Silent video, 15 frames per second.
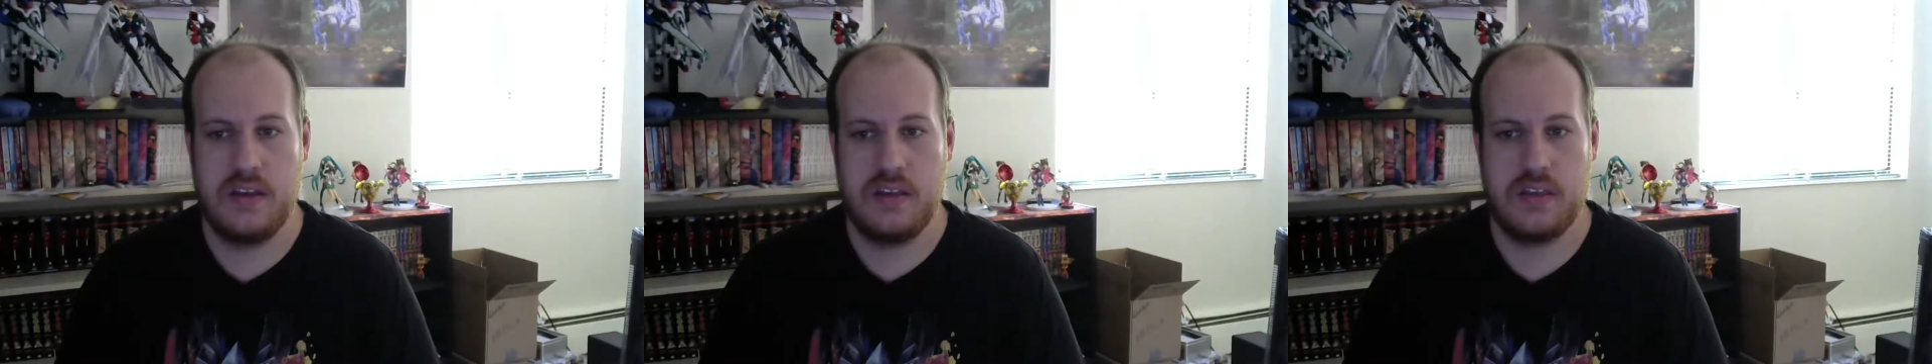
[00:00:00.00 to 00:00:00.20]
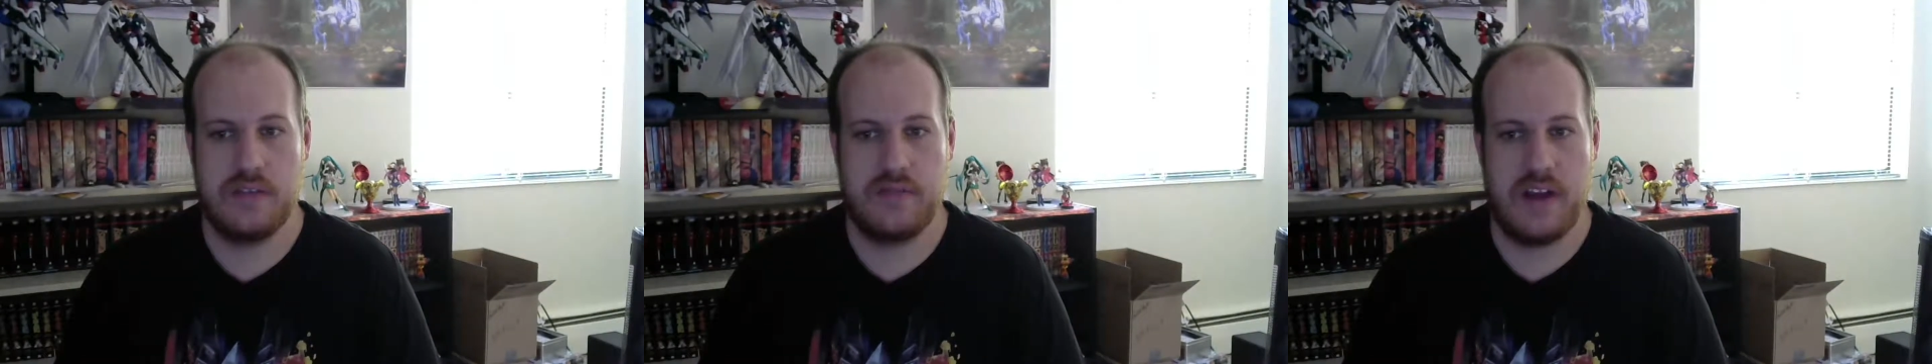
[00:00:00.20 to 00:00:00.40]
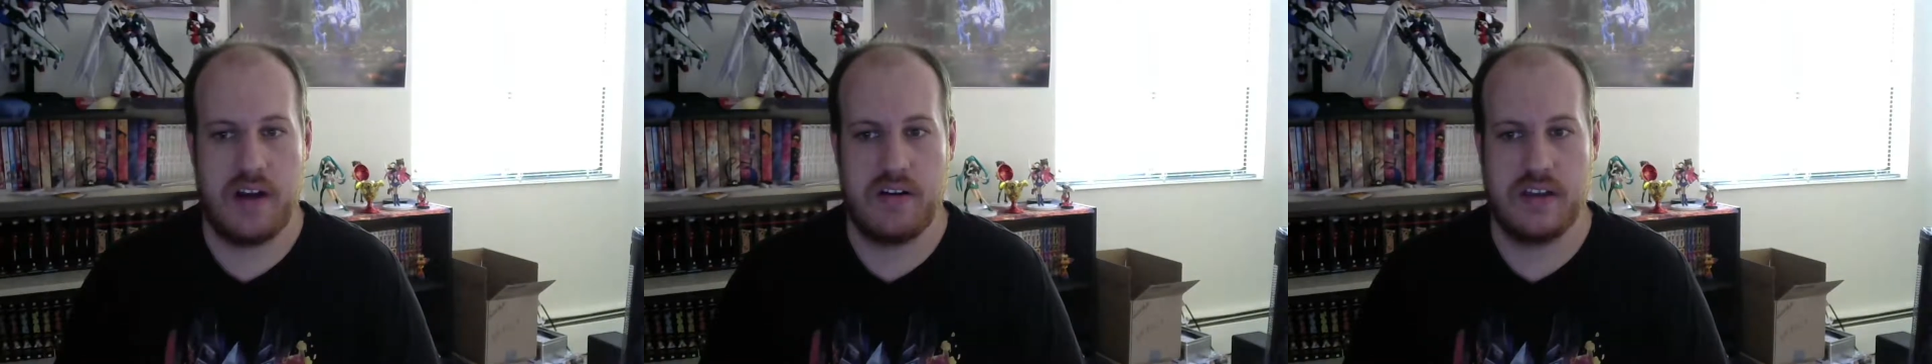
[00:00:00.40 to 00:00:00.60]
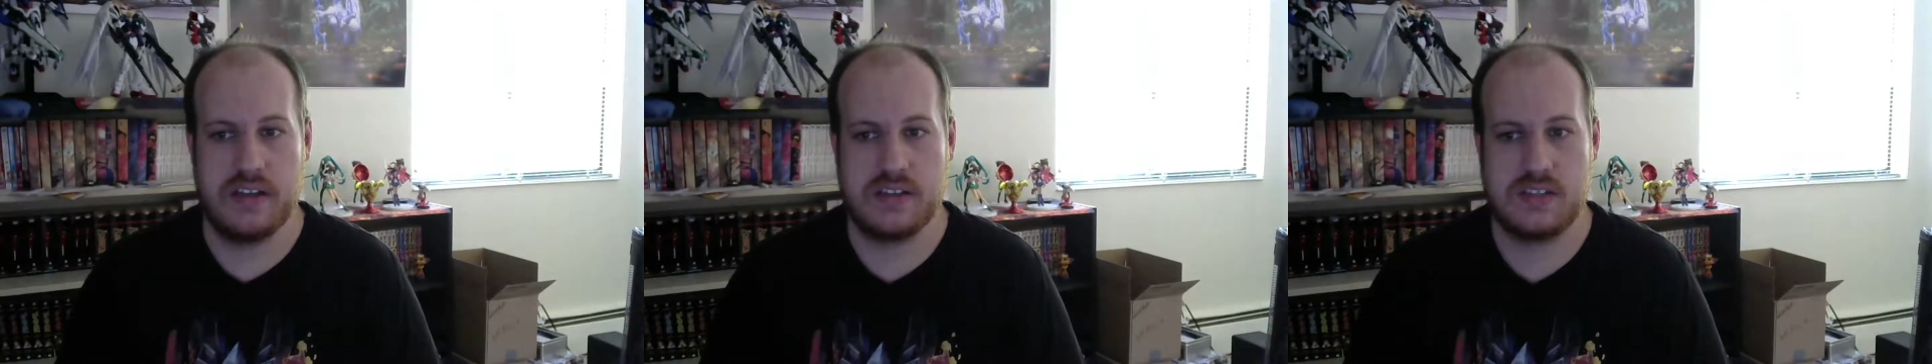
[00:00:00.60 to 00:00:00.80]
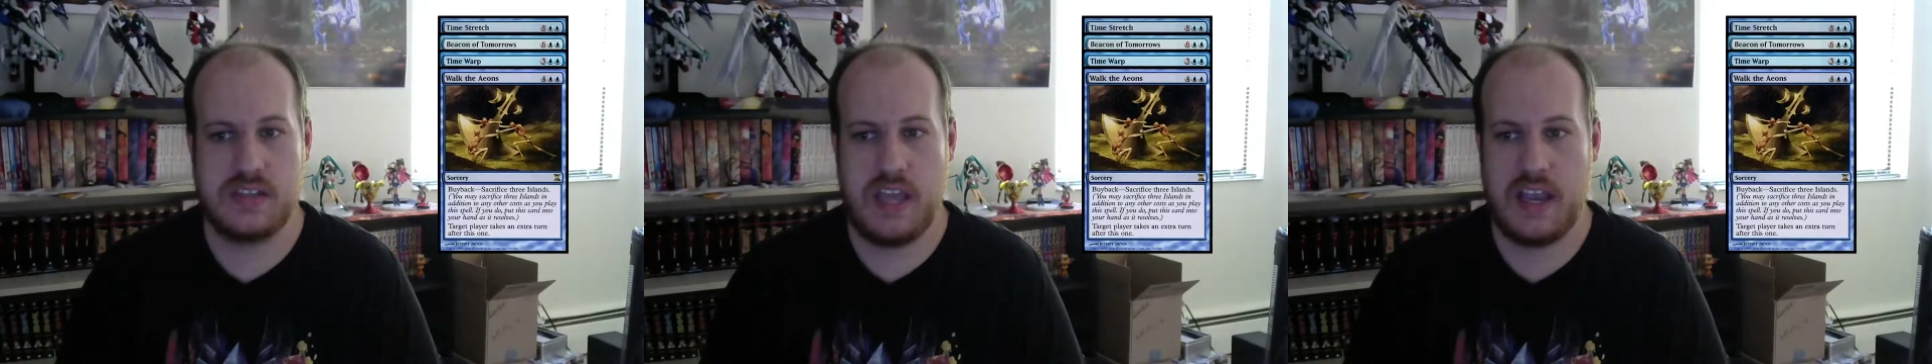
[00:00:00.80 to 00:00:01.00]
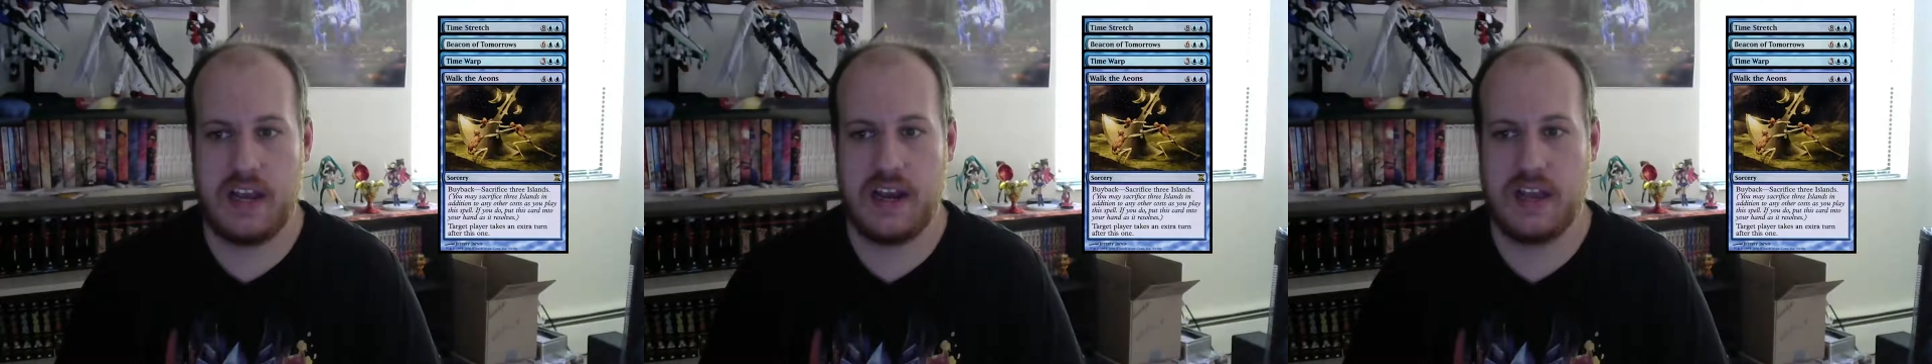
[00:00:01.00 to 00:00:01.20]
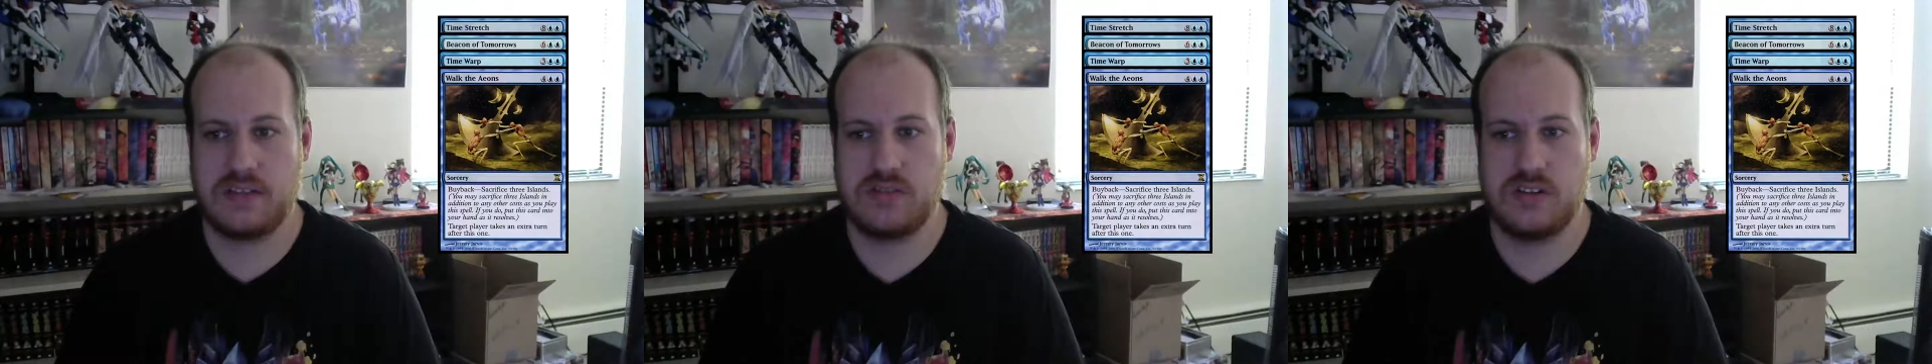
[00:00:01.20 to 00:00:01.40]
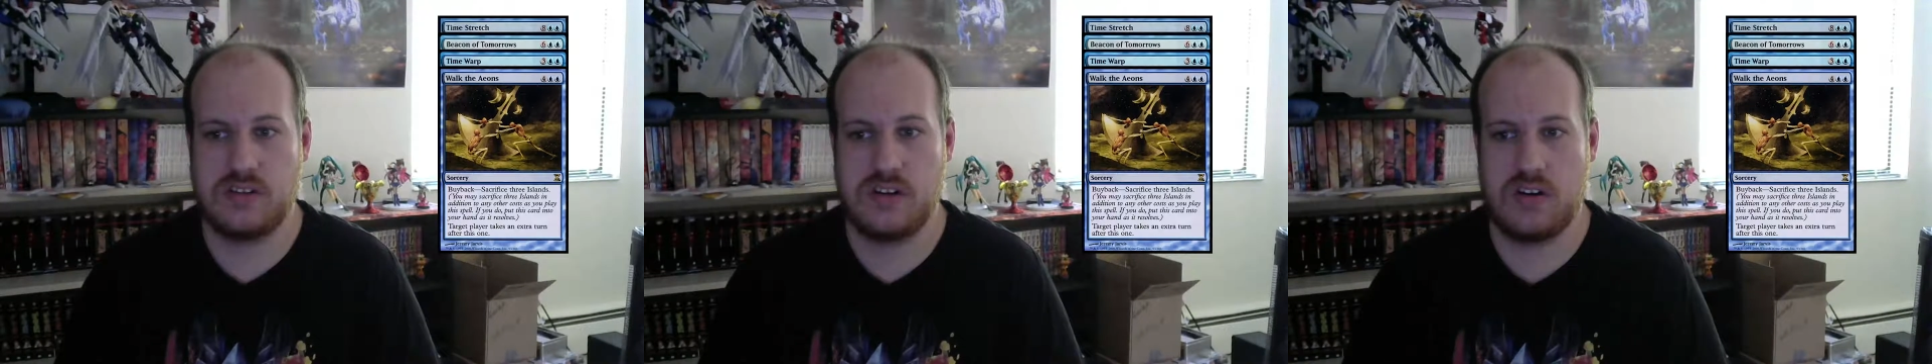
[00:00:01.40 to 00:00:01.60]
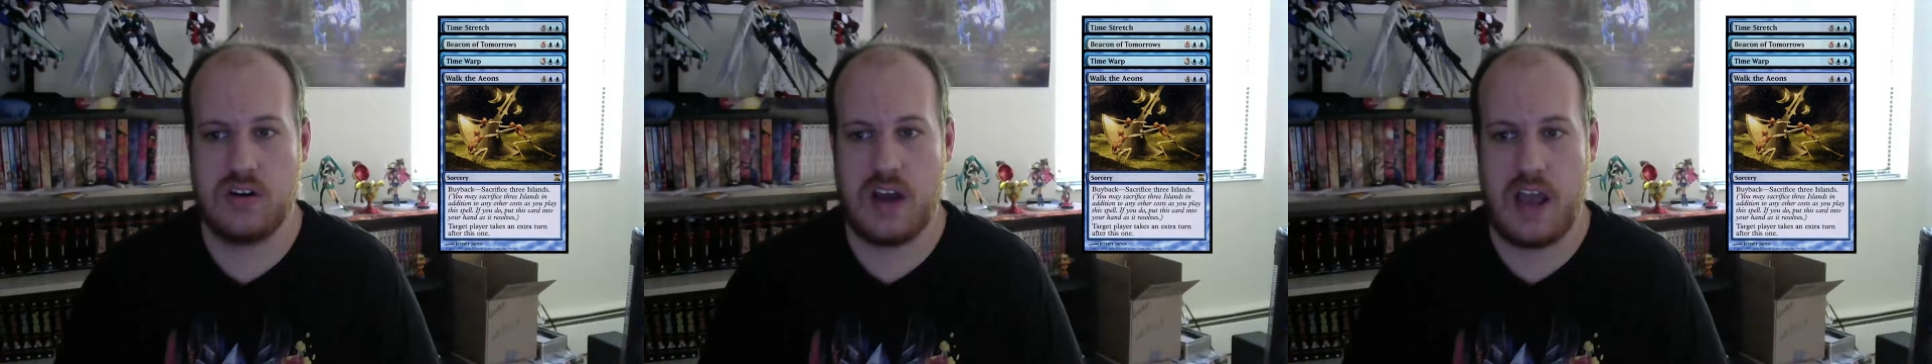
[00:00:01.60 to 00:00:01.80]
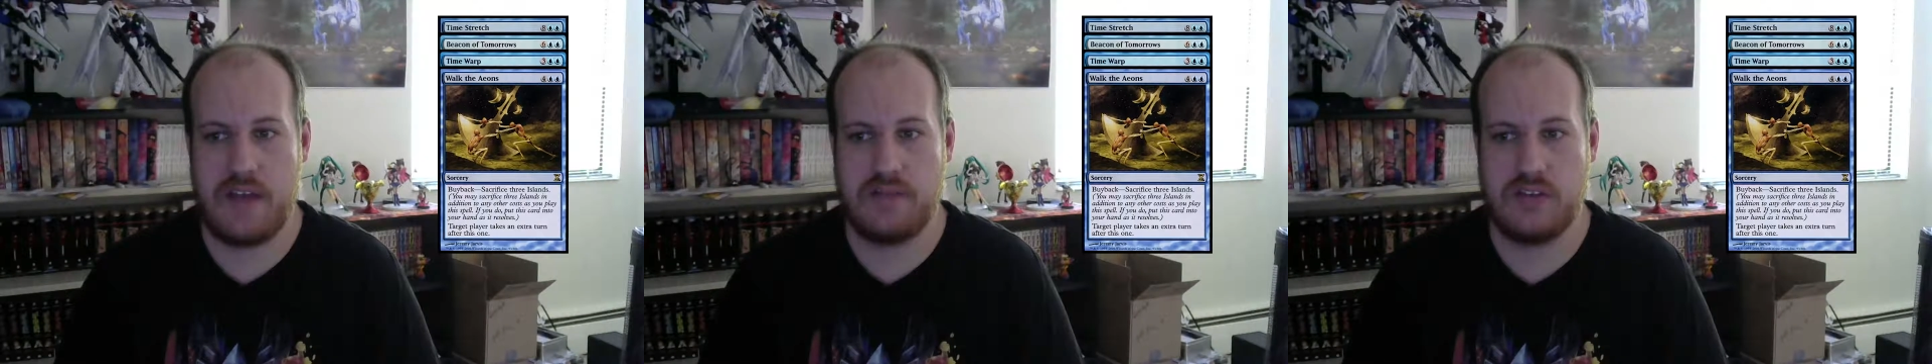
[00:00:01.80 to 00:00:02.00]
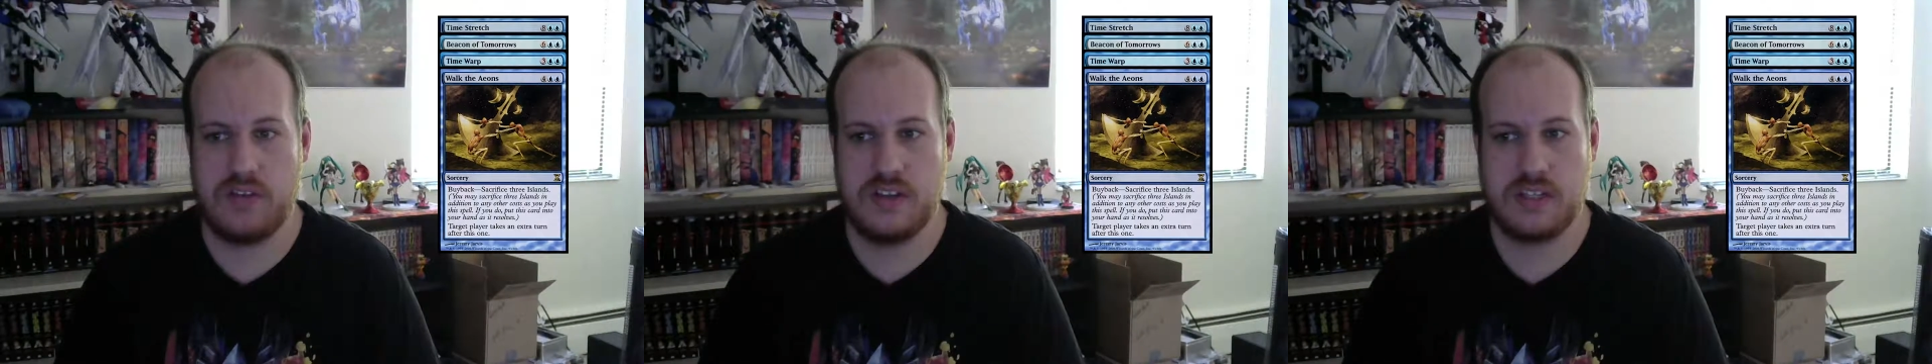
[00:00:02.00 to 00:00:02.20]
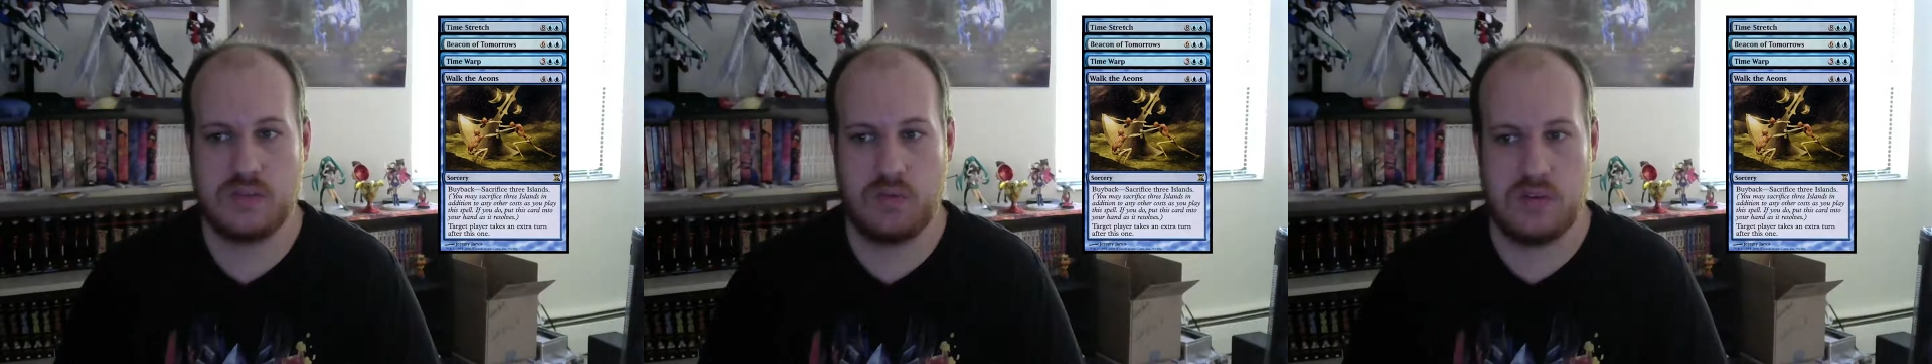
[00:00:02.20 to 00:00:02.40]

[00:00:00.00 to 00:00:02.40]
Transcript: the various take an extra turn after this